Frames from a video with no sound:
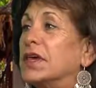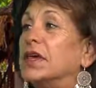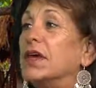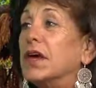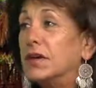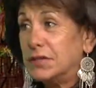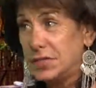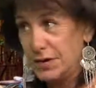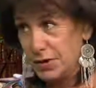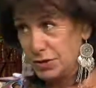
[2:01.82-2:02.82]
the
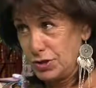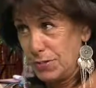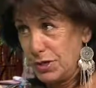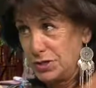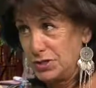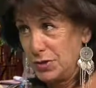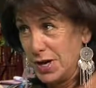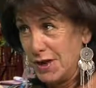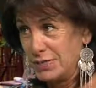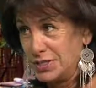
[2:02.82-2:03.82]
years, have contributed to a
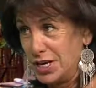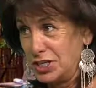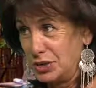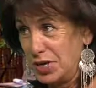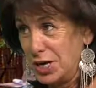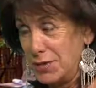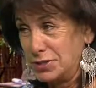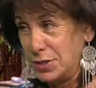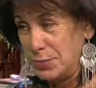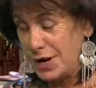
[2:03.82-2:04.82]
conversation when it
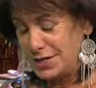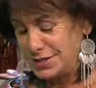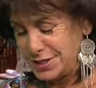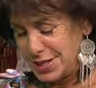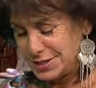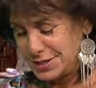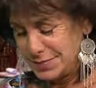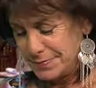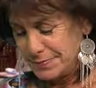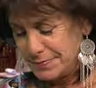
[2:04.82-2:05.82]
comes to mindset.
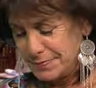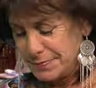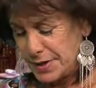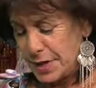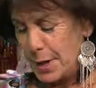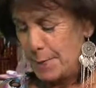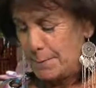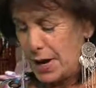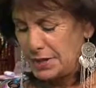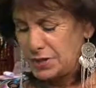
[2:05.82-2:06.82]

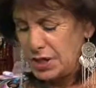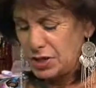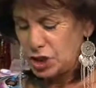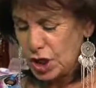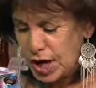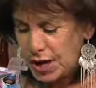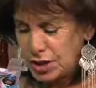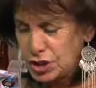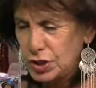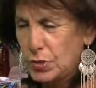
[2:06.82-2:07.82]
Mindset
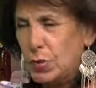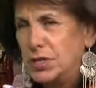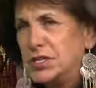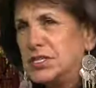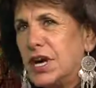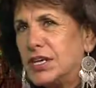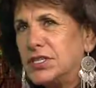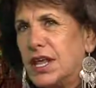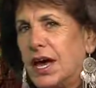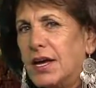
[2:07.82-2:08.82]
change, we
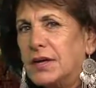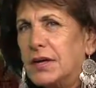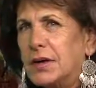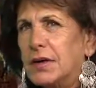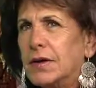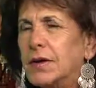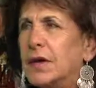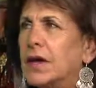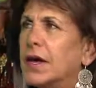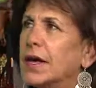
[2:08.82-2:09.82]
discussed that.
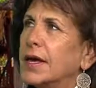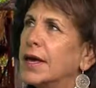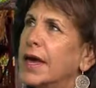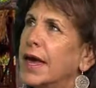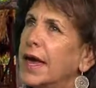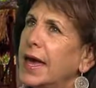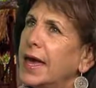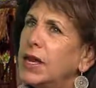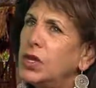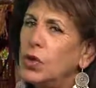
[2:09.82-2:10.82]

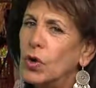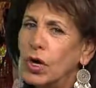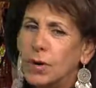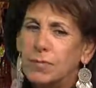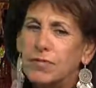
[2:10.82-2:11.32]
In your